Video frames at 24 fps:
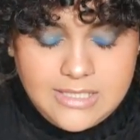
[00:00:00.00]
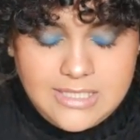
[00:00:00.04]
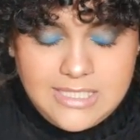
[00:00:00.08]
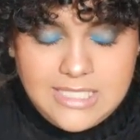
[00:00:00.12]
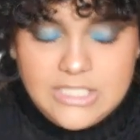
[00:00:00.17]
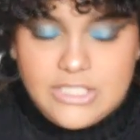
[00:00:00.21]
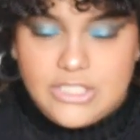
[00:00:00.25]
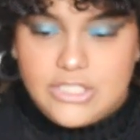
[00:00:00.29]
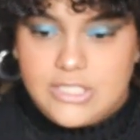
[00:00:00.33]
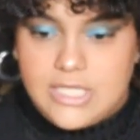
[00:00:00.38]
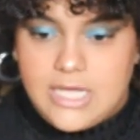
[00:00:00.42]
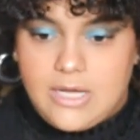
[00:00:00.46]
that's
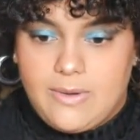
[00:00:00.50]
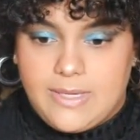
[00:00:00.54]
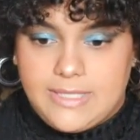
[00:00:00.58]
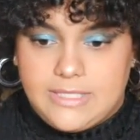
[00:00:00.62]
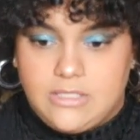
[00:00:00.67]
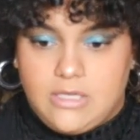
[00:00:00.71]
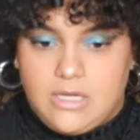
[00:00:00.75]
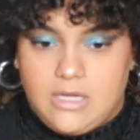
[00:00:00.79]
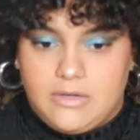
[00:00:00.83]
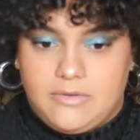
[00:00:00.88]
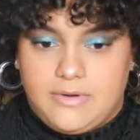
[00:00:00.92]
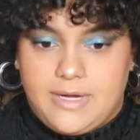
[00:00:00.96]
just how I
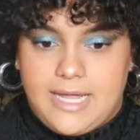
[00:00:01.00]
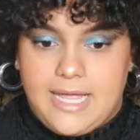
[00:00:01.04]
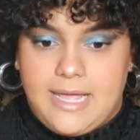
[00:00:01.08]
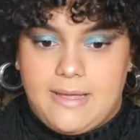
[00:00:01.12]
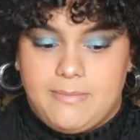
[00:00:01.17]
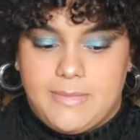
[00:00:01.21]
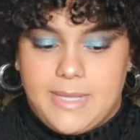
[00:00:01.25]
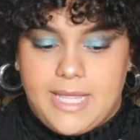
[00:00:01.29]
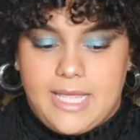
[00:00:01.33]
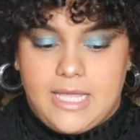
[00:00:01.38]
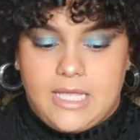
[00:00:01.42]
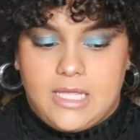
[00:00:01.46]
talk, right? I'm
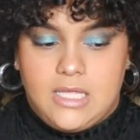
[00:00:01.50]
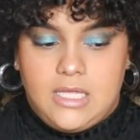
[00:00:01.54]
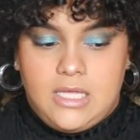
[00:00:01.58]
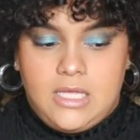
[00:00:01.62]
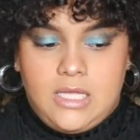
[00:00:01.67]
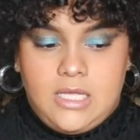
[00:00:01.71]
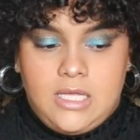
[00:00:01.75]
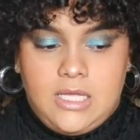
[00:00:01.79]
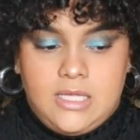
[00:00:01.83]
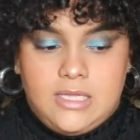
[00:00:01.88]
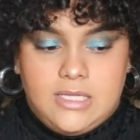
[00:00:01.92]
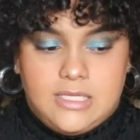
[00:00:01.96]
like,
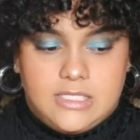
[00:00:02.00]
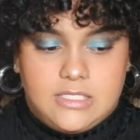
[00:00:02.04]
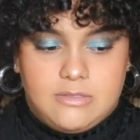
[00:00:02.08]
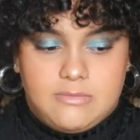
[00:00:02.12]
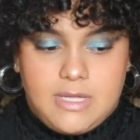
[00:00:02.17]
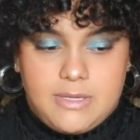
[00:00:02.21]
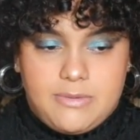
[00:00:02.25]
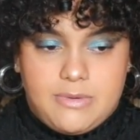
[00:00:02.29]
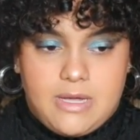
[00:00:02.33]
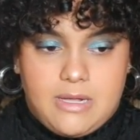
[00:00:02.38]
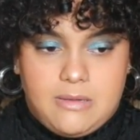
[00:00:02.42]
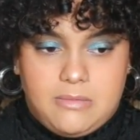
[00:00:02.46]
this is my
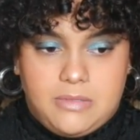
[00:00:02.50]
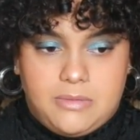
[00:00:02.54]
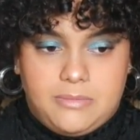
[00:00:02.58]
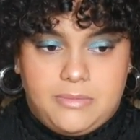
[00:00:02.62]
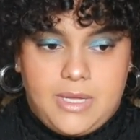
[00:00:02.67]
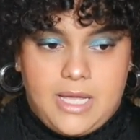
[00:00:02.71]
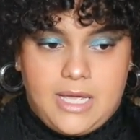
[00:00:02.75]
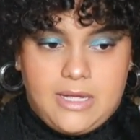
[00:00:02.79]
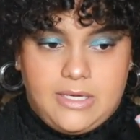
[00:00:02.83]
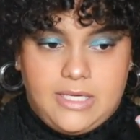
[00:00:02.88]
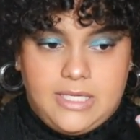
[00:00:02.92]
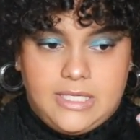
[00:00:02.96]
problem.
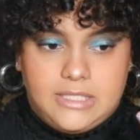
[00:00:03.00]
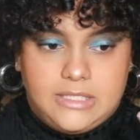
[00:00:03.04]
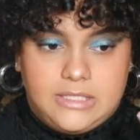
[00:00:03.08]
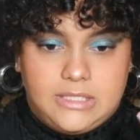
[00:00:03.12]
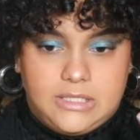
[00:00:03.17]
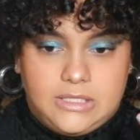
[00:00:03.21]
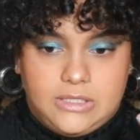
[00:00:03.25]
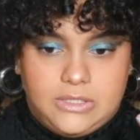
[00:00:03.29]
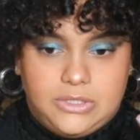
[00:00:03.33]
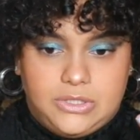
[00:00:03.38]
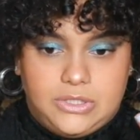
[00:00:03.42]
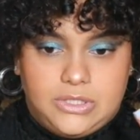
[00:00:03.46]
I need a
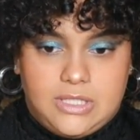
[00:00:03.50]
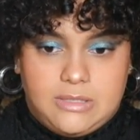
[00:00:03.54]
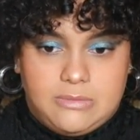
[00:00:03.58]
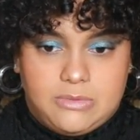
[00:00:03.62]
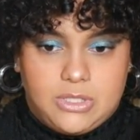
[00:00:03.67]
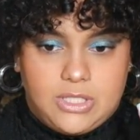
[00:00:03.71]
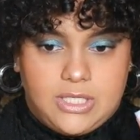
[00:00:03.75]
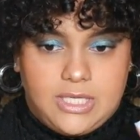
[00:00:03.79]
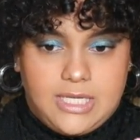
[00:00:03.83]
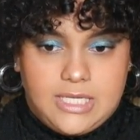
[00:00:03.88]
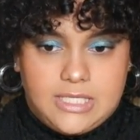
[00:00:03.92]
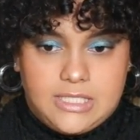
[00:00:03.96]
solution. I'm
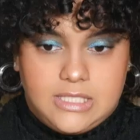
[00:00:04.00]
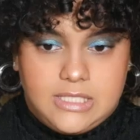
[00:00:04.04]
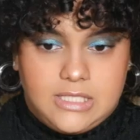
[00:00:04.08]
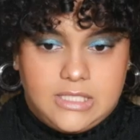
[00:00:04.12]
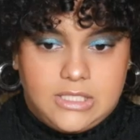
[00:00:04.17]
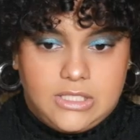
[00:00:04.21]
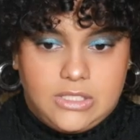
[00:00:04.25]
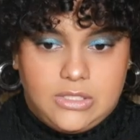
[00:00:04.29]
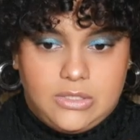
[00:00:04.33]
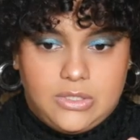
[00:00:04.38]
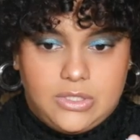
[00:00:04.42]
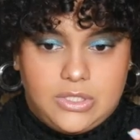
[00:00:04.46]
trying to get to the
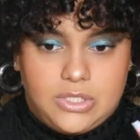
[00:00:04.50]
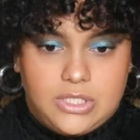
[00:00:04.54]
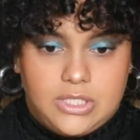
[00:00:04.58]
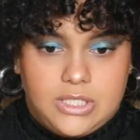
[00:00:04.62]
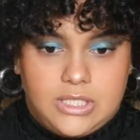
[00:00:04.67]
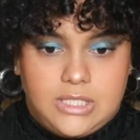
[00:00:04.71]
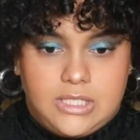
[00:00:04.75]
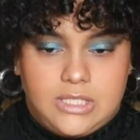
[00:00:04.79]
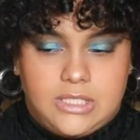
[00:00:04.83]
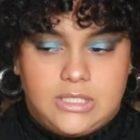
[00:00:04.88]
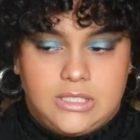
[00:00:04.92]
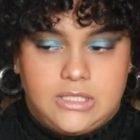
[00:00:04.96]

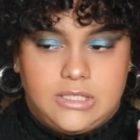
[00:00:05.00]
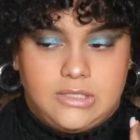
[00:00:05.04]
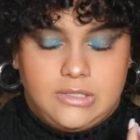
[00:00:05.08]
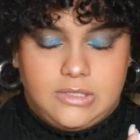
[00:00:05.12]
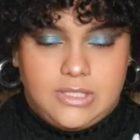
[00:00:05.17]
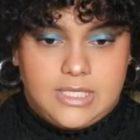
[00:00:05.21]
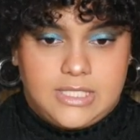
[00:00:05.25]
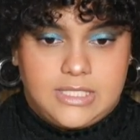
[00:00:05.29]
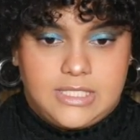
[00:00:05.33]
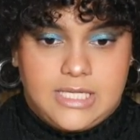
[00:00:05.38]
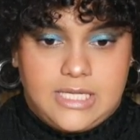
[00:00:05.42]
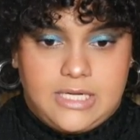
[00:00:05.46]
solution,
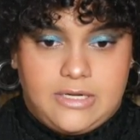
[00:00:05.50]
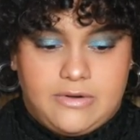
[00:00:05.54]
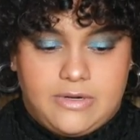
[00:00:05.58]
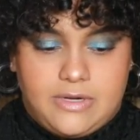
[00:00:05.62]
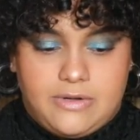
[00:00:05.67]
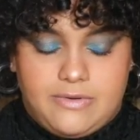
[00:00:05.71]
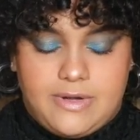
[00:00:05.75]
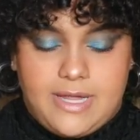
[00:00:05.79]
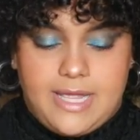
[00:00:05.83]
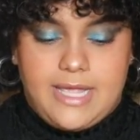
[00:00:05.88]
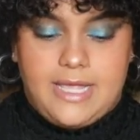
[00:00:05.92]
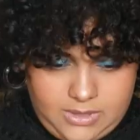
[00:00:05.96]
etc.
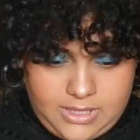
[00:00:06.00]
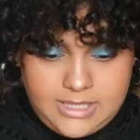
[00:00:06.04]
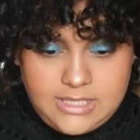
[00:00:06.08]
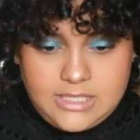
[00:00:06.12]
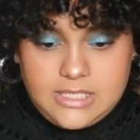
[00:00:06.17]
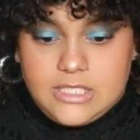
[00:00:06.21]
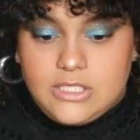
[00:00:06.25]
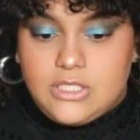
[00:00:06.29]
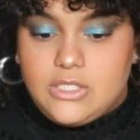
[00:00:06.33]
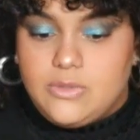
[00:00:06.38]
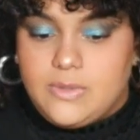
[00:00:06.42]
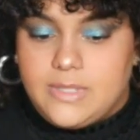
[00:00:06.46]
Right? In
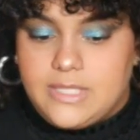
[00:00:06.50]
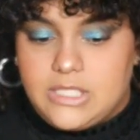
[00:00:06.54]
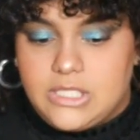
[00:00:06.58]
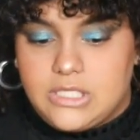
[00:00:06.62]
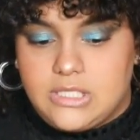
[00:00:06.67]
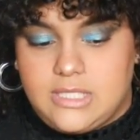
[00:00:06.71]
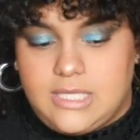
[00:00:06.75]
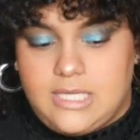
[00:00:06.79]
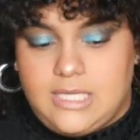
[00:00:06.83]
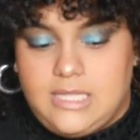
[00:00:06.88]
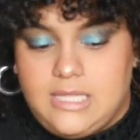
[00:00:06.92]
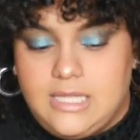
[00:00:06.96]
situations
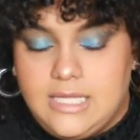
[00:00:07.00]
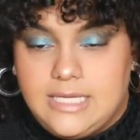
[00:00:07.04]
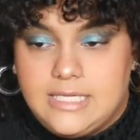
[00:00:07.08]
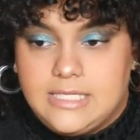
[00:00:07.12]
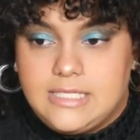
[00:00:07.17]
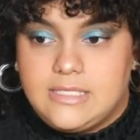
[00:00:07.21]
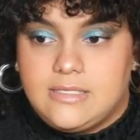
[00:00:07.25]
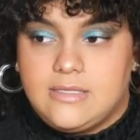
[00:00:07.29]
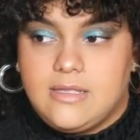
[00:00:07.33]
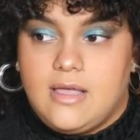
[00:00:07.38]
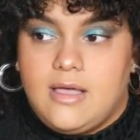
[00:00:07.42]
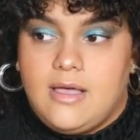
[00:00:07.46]
like
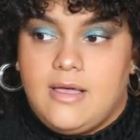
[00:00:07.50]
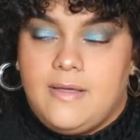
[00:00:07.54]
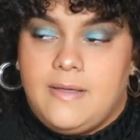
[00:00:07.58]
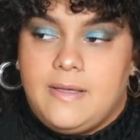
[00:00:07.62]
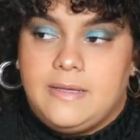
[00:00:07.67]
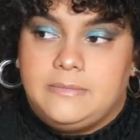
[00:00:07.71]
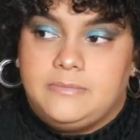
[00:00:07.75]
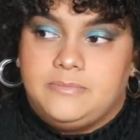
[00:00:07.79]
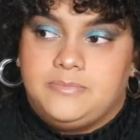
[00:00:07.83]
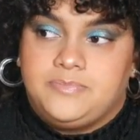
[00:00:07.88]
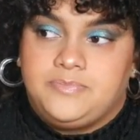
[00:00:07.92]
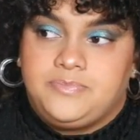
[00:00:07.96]
this,
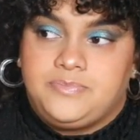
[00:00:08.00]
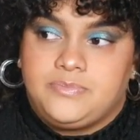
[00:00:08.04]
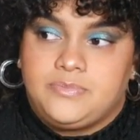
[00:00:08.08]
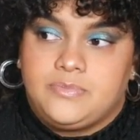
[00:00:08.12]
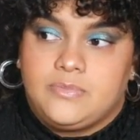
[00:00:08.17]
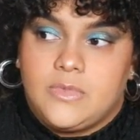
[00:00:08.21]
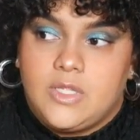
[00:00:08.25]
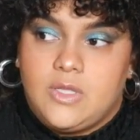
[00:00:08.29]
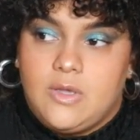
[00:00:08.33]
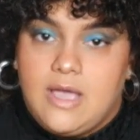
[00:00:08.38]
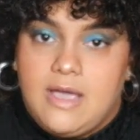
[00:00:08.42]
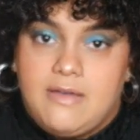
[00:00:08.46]

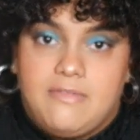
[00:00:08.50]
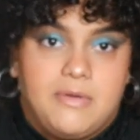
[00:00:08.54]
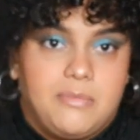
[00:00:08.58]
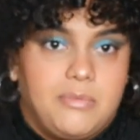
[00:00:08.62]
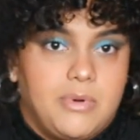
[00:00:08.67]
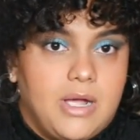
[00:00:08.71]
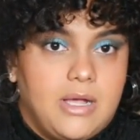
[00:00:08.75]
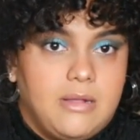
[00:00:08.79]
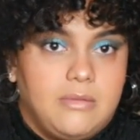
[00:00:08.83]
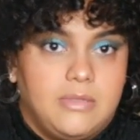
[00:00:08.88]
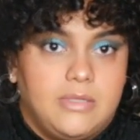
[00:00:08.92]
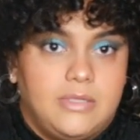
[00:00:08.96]
you have a
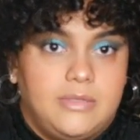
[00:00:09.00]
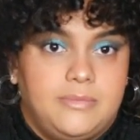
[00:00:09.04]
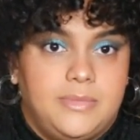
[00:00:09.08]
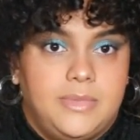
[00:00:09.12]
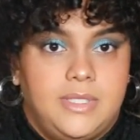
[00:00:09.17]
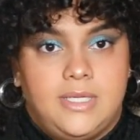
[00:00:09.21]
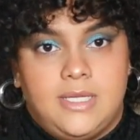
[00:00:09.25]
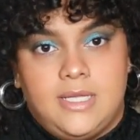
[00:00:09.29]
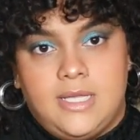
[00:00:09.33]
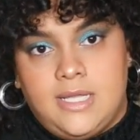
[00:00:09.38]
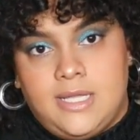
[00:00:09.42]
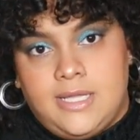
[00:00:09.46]
problem.
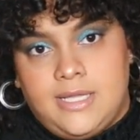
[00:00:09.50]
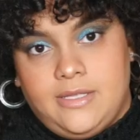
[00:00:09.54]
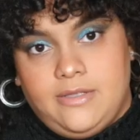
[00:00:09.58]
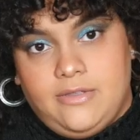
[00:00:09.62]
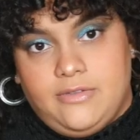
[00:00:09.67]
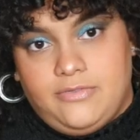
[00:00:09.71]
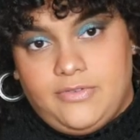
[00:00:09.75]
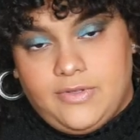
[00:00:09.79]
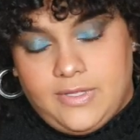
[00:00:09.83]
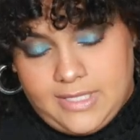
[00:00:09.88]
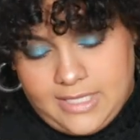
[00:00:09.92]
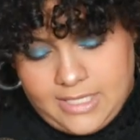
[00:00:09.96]
You
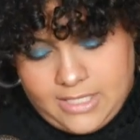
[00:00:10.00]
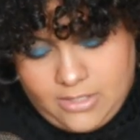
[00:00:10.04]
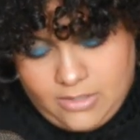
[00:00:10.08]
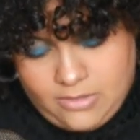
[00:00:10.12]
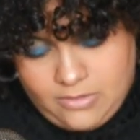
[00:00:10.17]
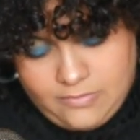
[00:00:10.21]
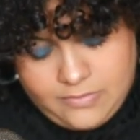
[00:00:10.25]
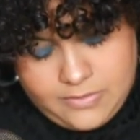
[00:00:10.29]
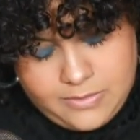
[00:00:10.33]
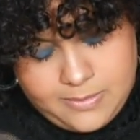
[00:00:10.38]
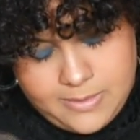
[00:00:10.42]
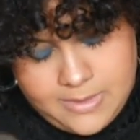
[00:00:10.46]
feel like
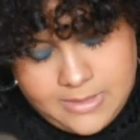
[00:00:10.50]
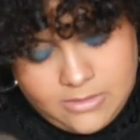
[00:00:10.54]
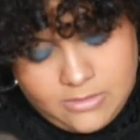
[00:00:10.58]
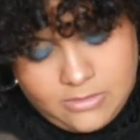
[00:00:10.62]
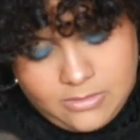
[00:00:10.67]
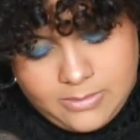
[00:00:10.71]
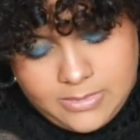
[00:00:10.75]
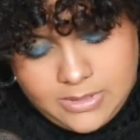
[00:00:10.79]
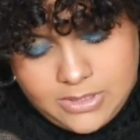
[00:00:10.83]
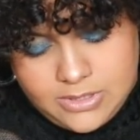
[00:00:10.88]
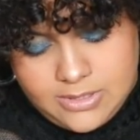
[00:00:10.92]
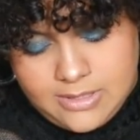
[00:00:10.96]
you've spent so
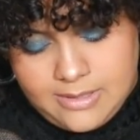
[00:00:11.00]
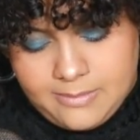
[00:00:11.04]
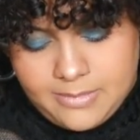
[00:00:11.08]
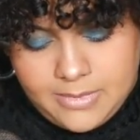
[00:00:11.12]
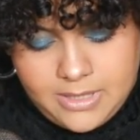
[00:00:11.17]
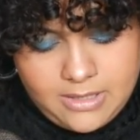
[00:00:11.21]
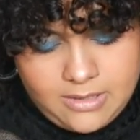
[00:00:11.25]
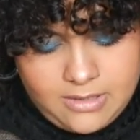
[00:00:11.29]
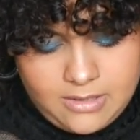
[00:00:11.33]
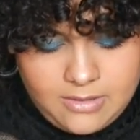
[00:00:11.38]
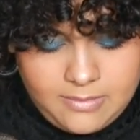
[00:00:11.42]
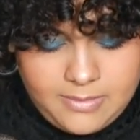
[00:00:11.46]
much time
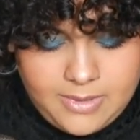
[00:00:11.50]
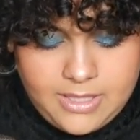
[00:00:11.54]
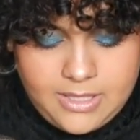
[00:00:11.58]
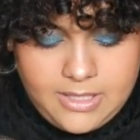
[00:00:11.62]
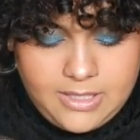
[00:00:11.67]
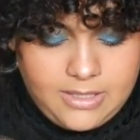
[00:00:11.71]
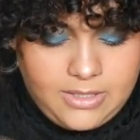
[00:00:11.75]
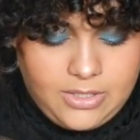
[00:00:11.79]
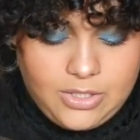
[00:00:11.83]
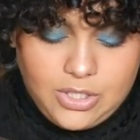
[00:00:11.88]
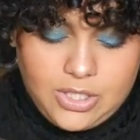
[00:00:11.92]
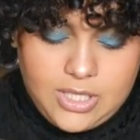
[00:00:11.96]
thinking about it.
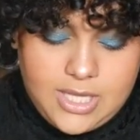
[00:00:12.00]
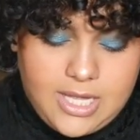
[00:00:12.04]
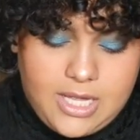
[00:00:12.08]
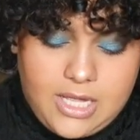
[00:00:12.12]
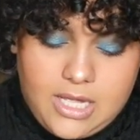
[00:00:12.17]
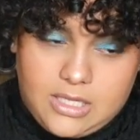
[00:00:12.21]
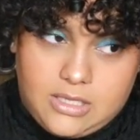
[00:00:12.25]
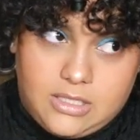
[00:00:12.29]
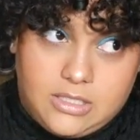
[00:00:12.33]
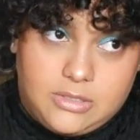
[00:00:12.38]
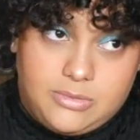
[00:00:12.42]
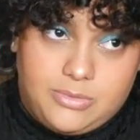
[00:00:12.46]
You're like,
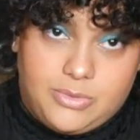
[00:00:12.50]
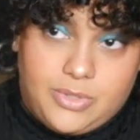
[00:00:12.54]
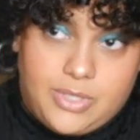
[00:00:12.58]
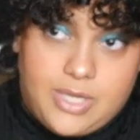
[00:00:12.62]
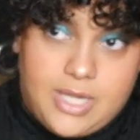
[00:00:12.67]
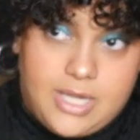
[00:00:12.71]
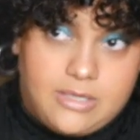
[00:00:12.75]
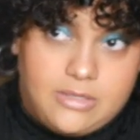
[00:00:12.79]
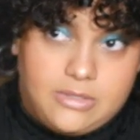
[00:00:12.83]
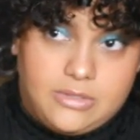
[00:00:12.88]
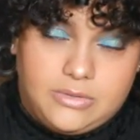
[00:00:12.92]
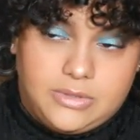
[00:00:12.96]
at this point,
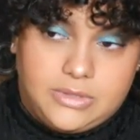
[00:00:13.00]
I don't know